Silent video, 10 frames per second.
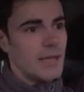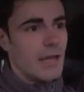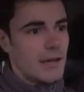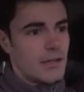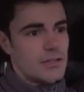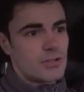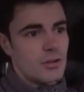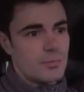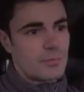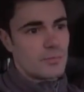another
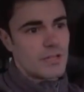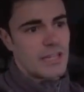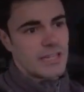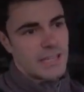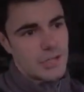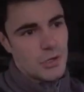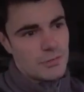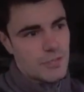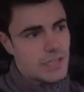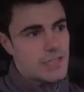job kind of kicking
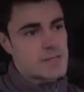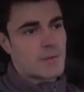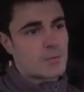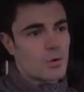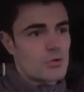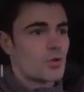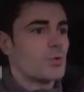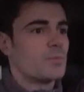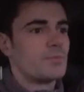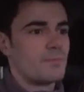off there, nice big
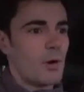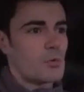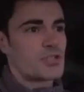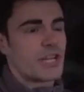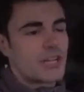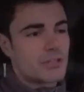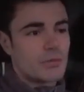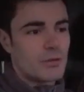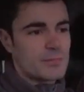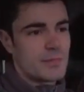wardrobe, all shaker
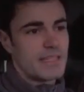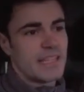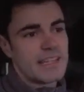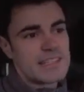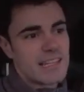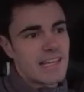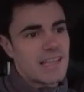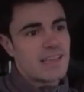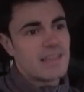doors, beaded inset.